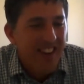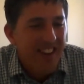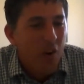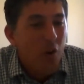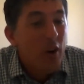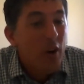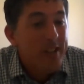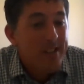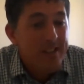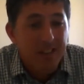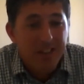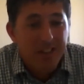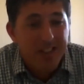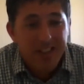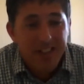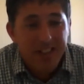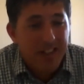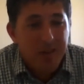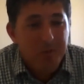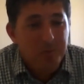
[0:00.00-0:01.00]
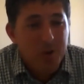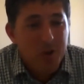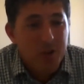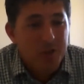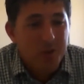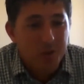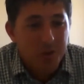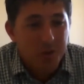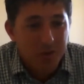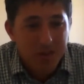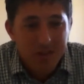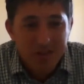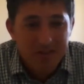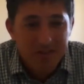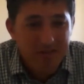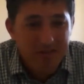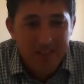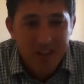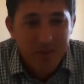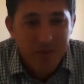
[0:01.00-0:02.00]
always look at the commercials
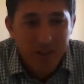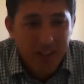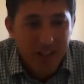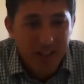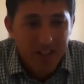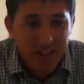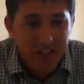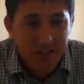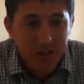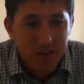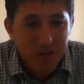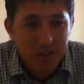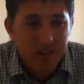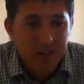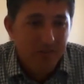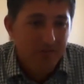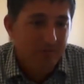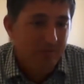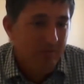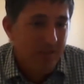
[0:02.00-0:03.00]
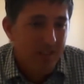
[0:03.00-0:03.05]
if you're going to do,